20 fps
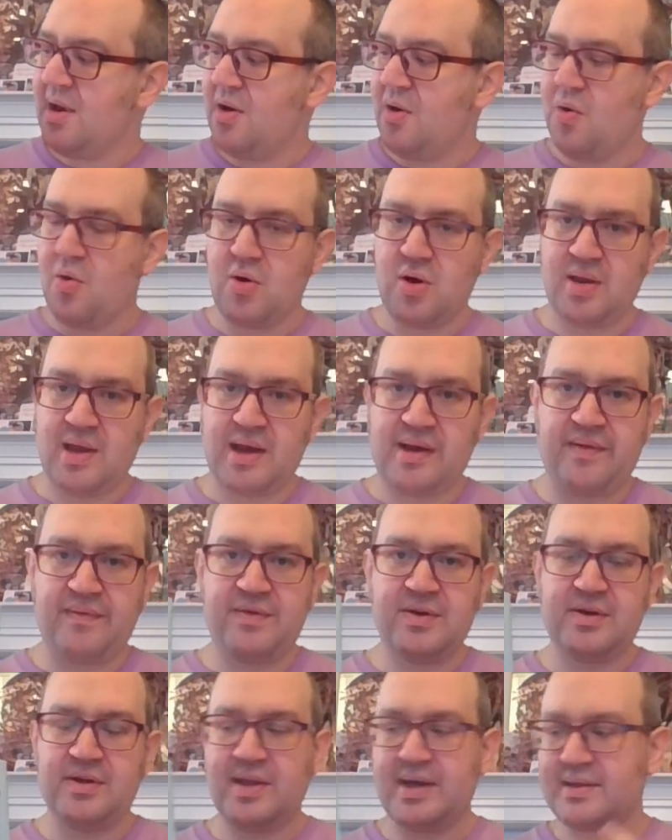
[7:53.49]
or like if
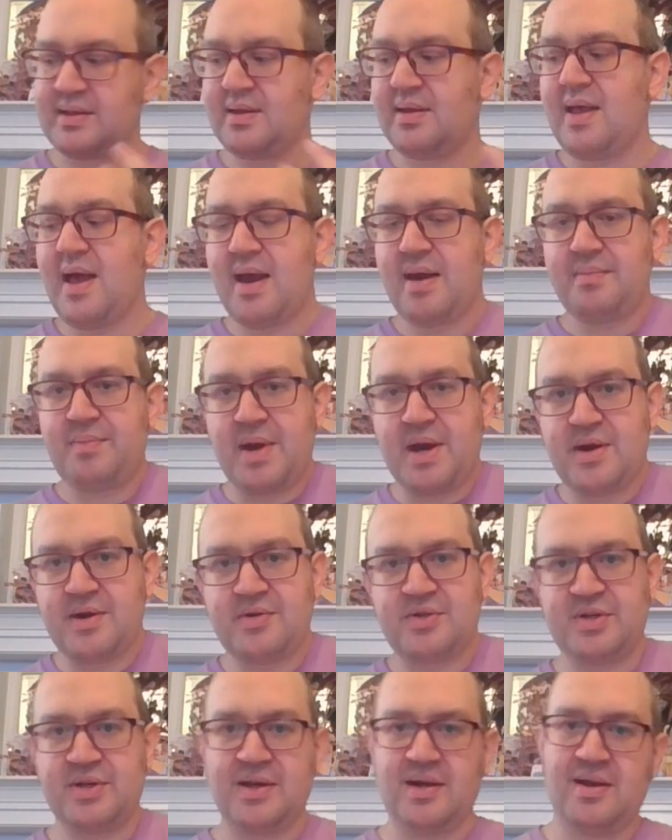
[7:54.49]
you collect a lot of
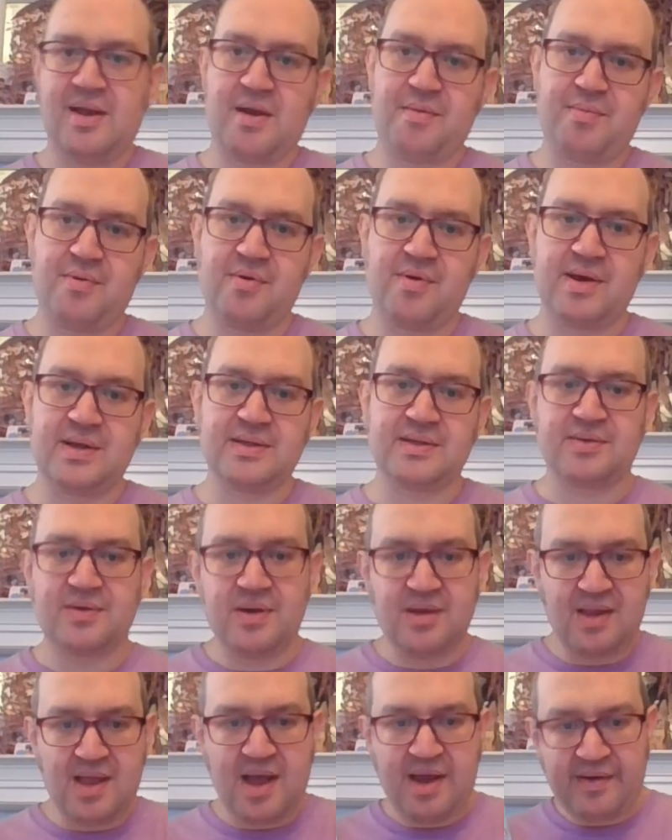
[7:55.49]
bears, you get a lot of points, or
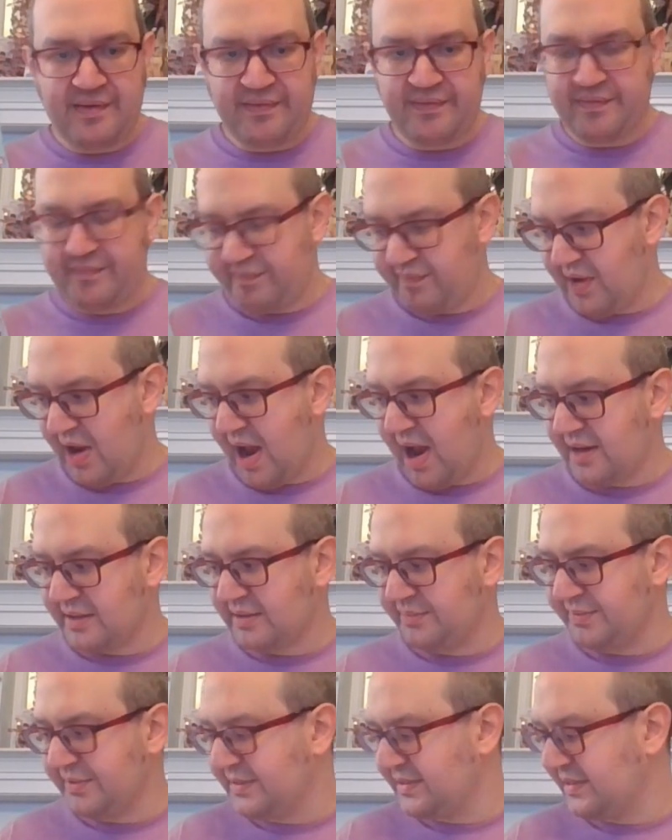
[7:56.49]
a lot of
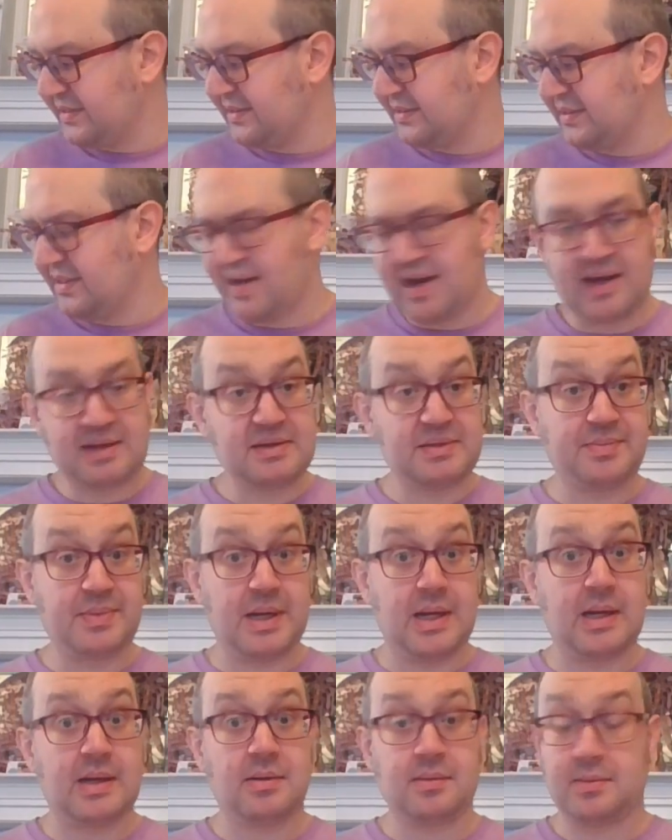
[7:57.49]

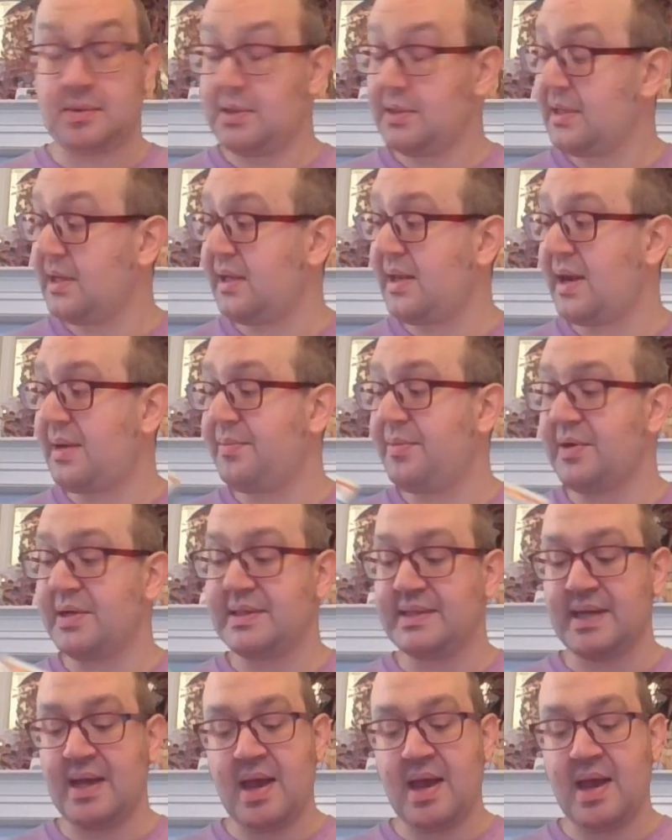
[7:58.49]
octopi, you get a lot of points.